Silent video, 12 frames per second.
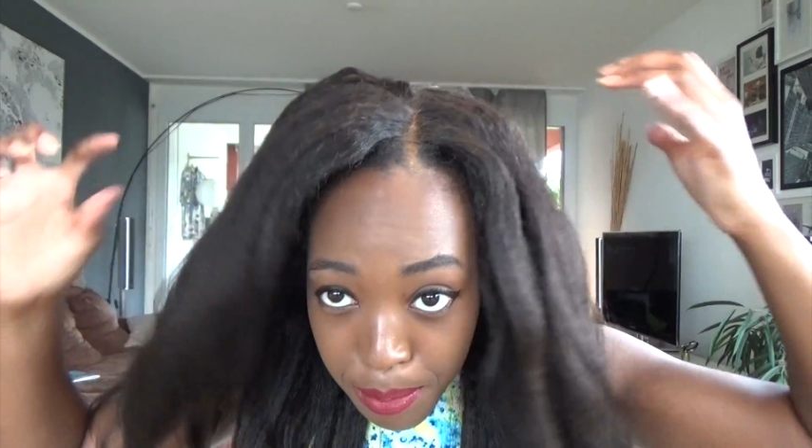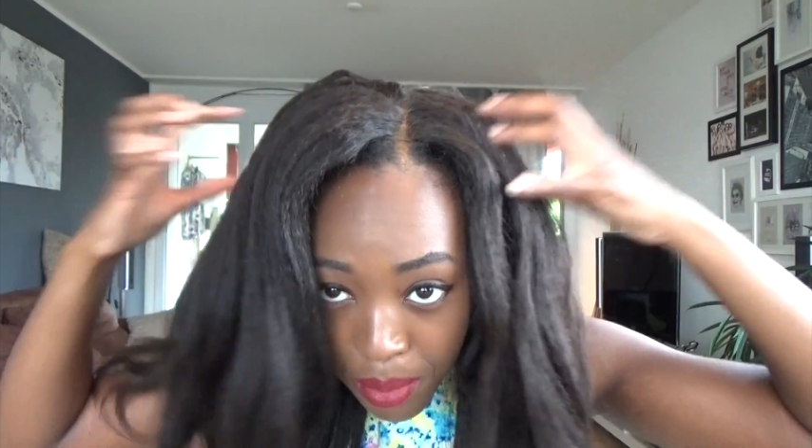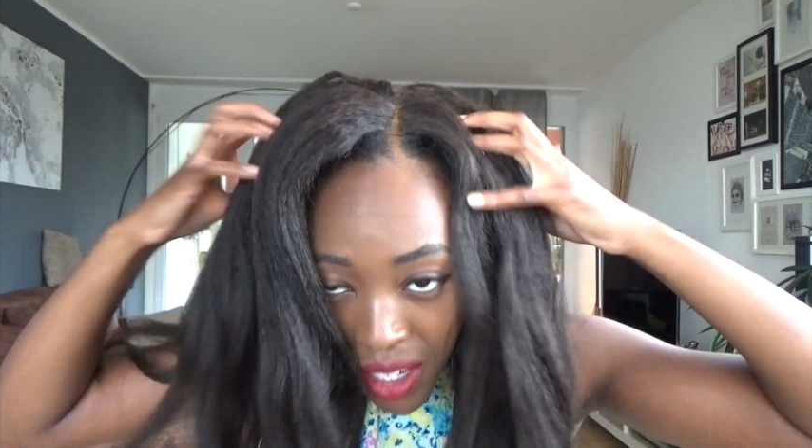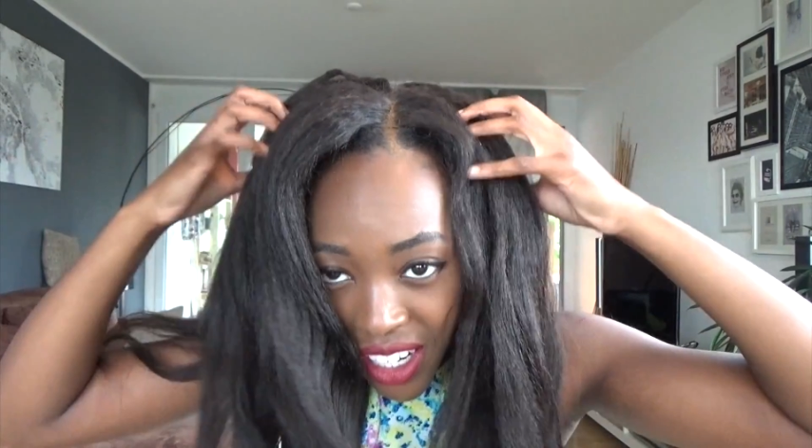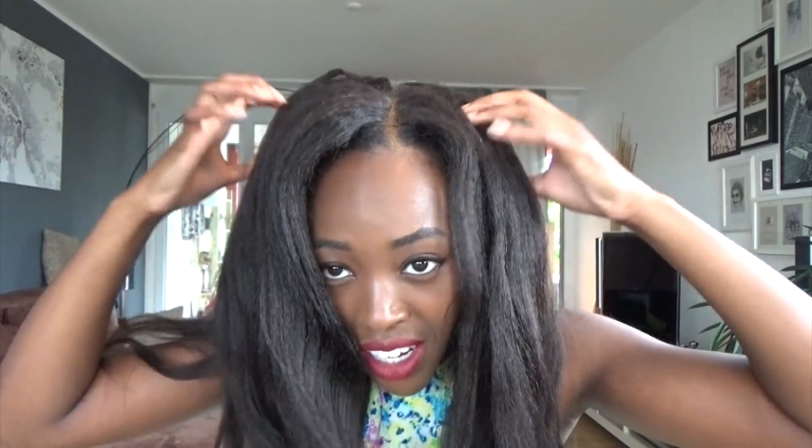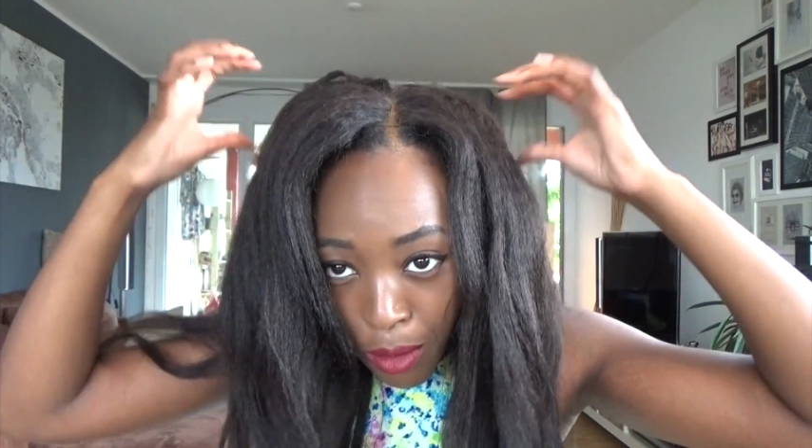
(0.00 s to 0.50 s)

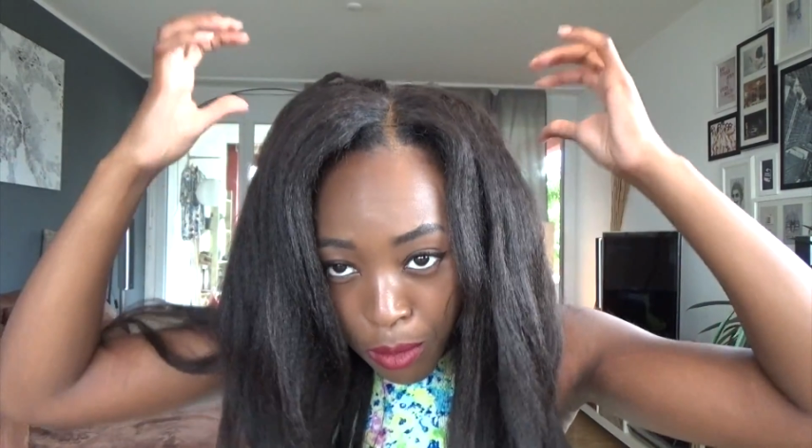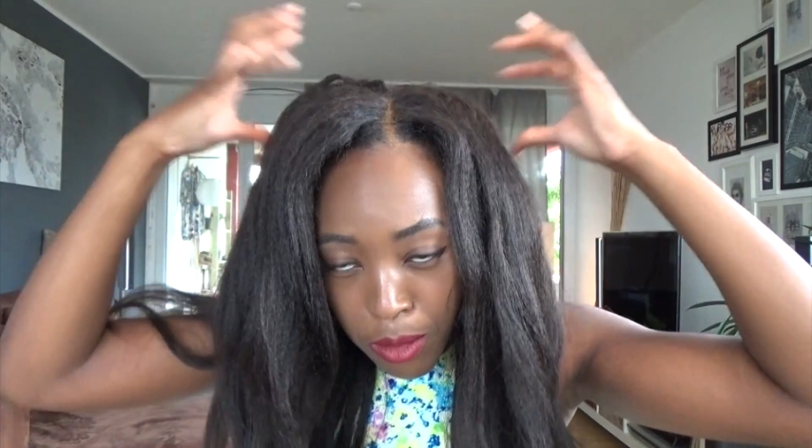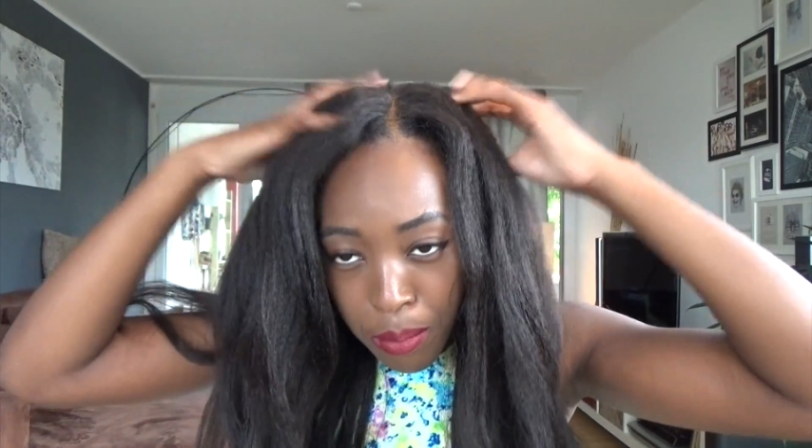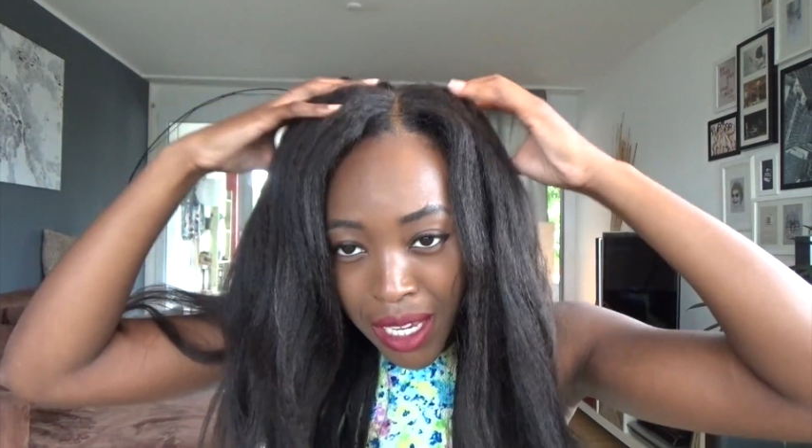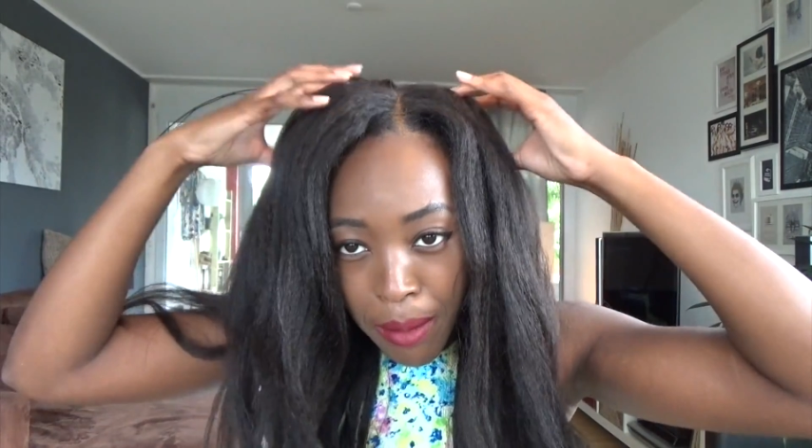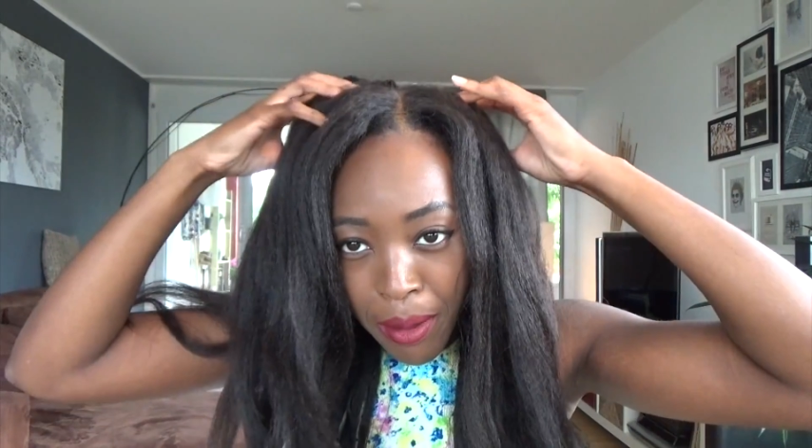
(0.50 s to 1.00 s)
but it
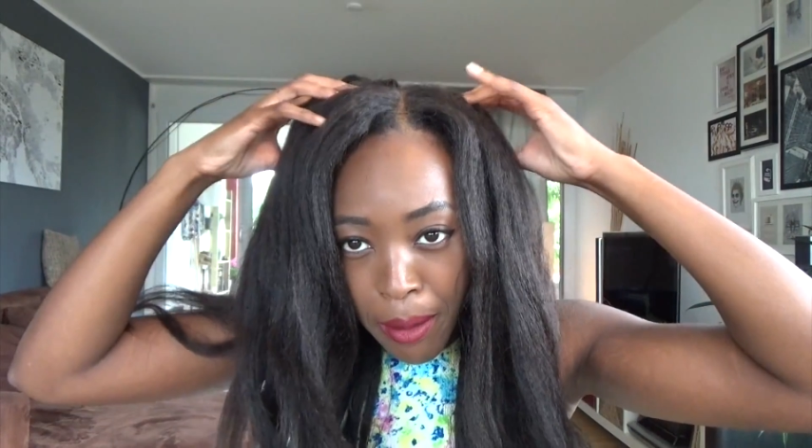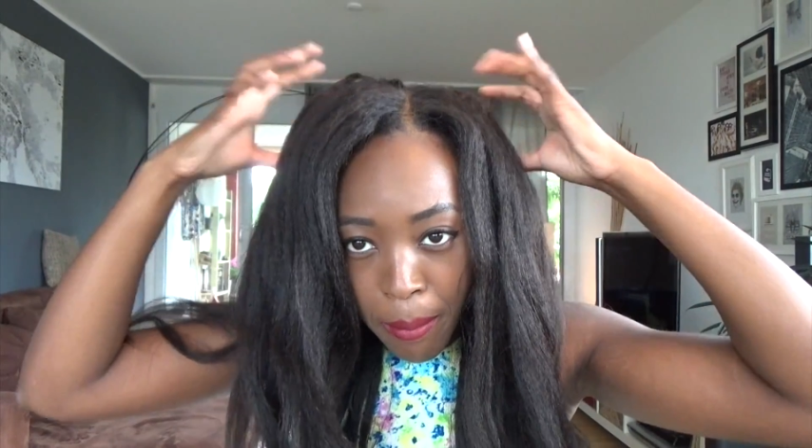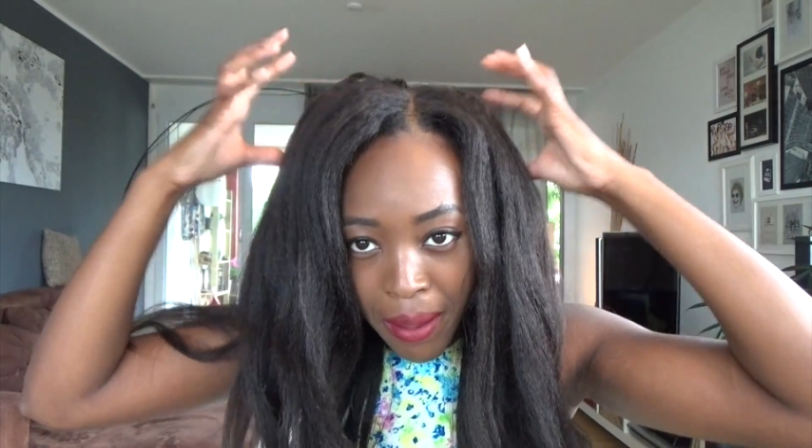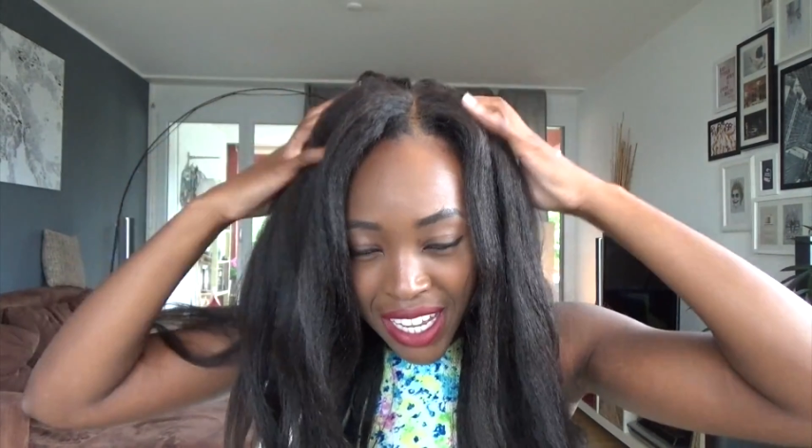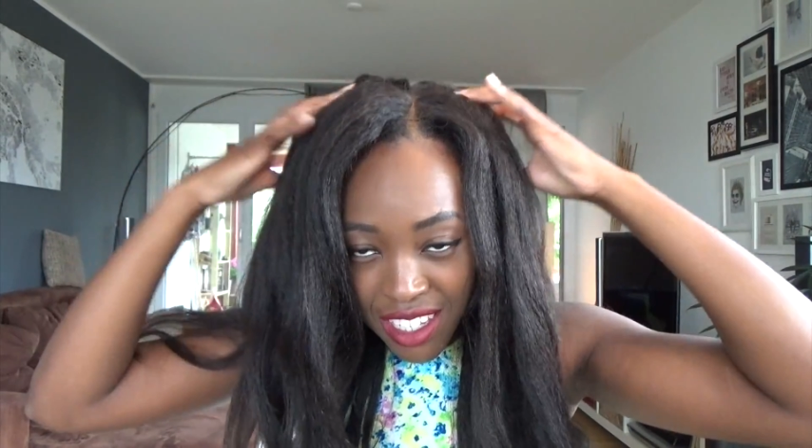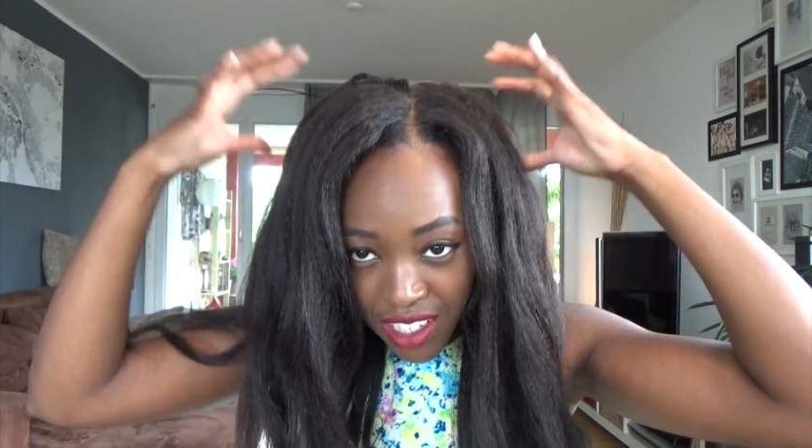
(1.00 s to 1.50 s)
would be a
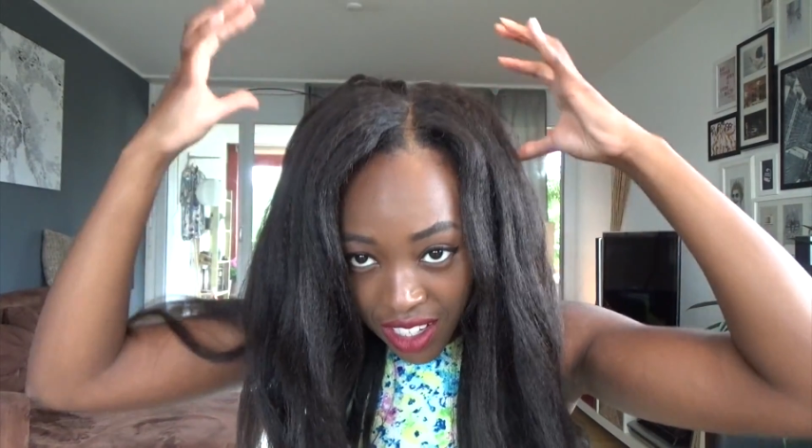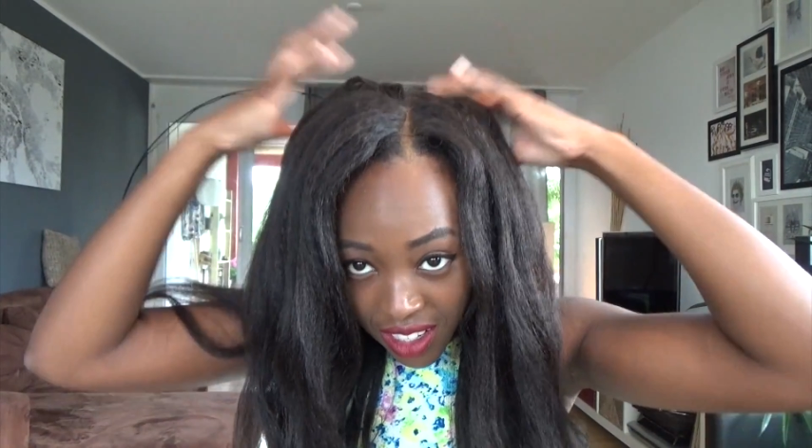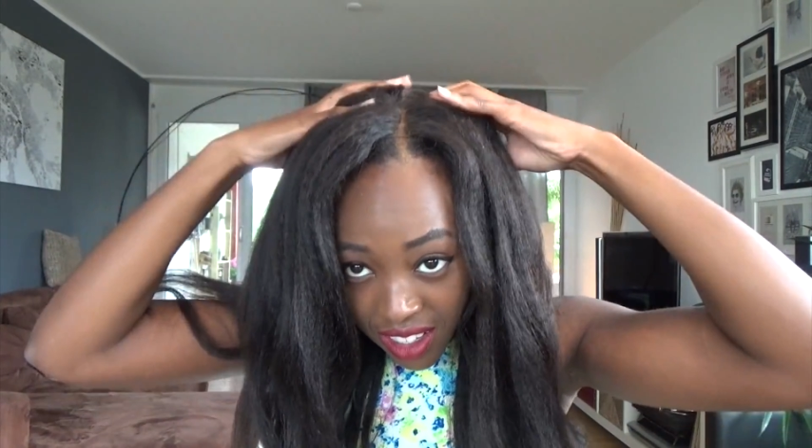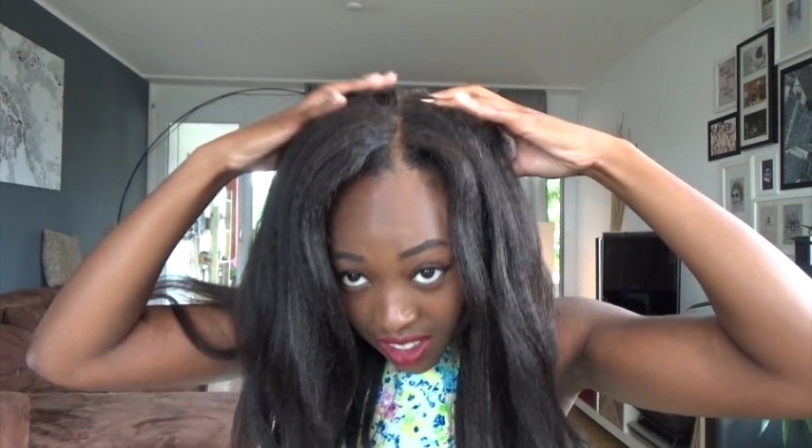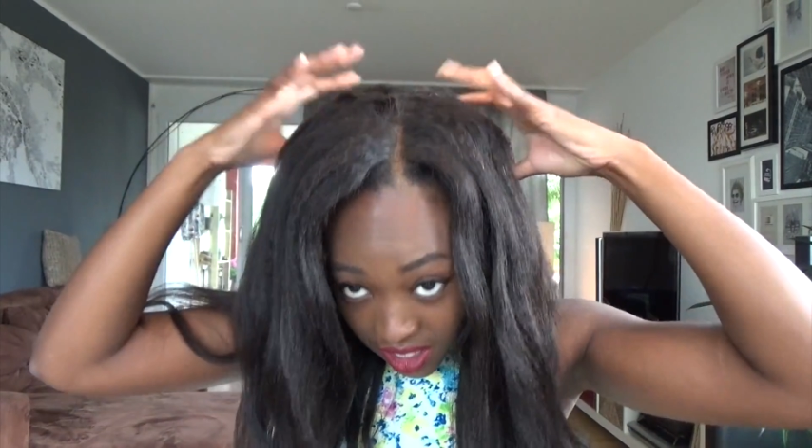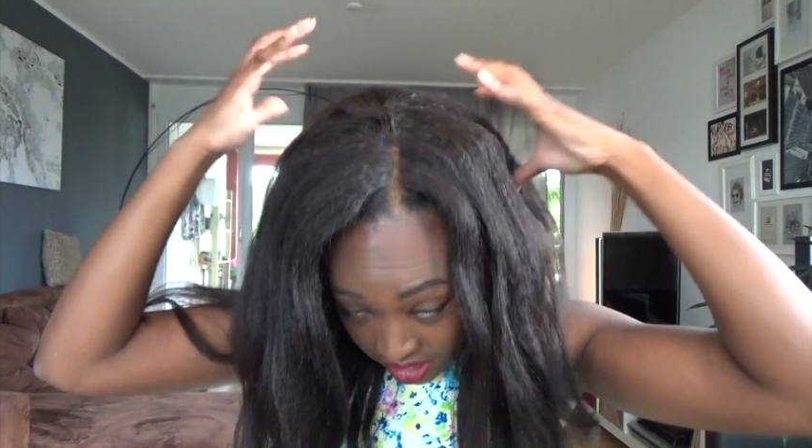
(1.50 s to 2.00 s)
bit
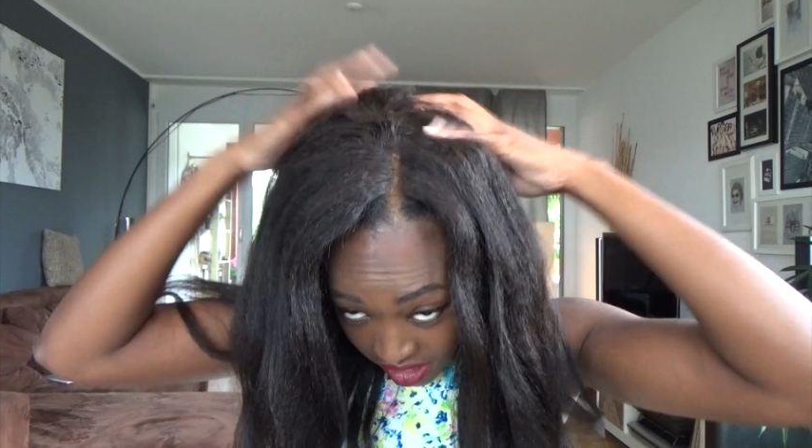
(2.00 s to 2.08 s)
better